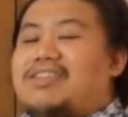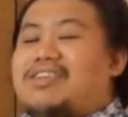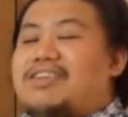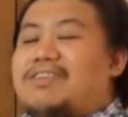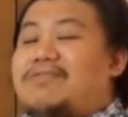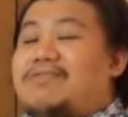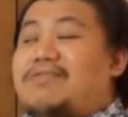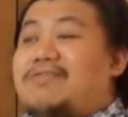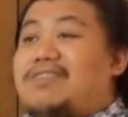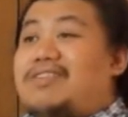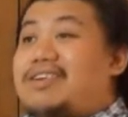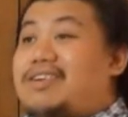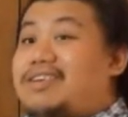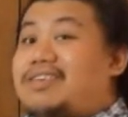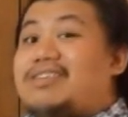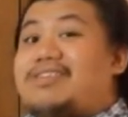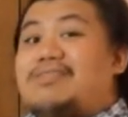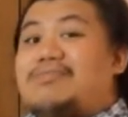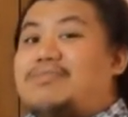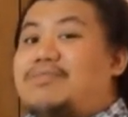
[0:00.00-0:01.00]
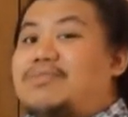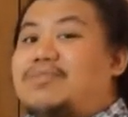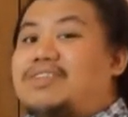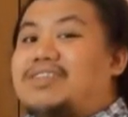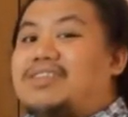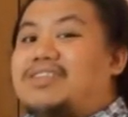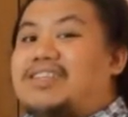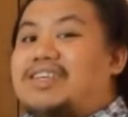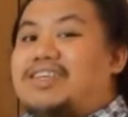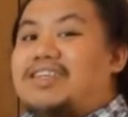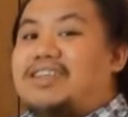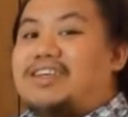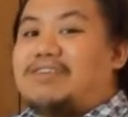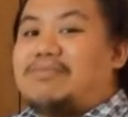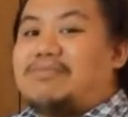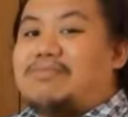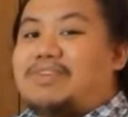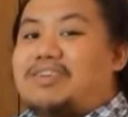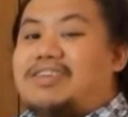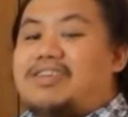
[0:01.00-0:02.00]
if not the most,
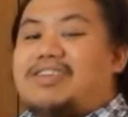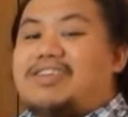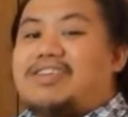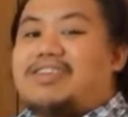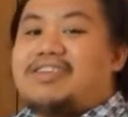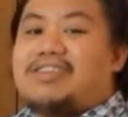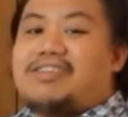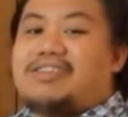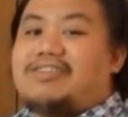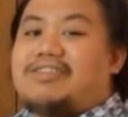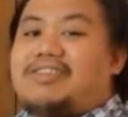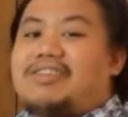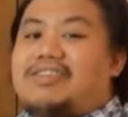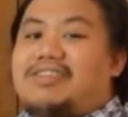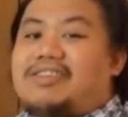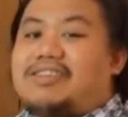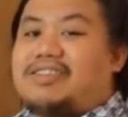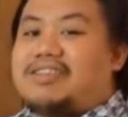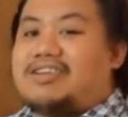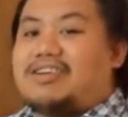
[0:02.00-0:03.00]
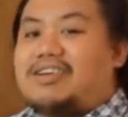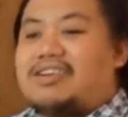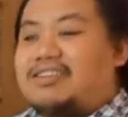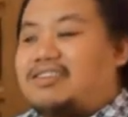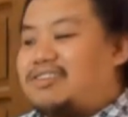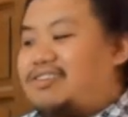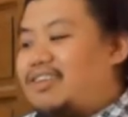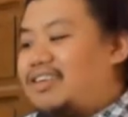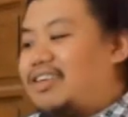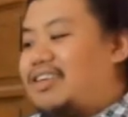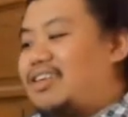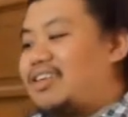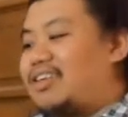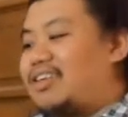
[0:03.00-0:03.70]
dynamic industries in the country.